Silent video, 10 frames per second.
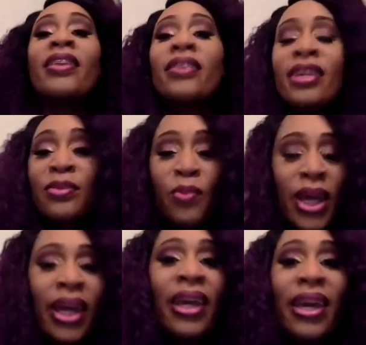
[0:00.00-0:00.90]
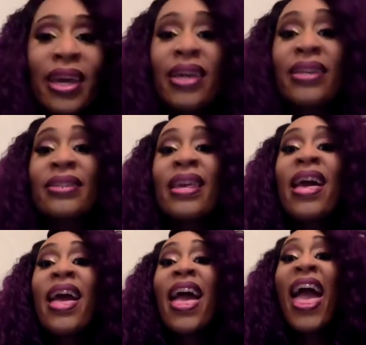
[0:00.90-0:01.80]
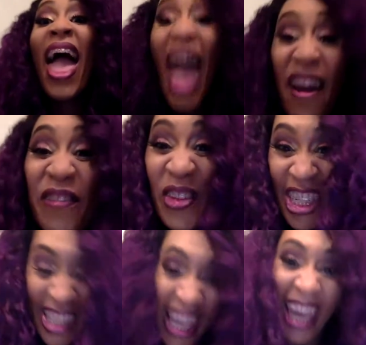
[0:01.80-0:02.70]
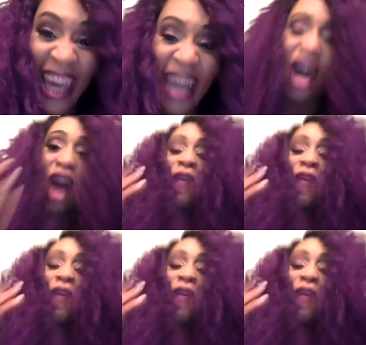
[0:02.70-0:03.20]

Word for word: This wig is everything. All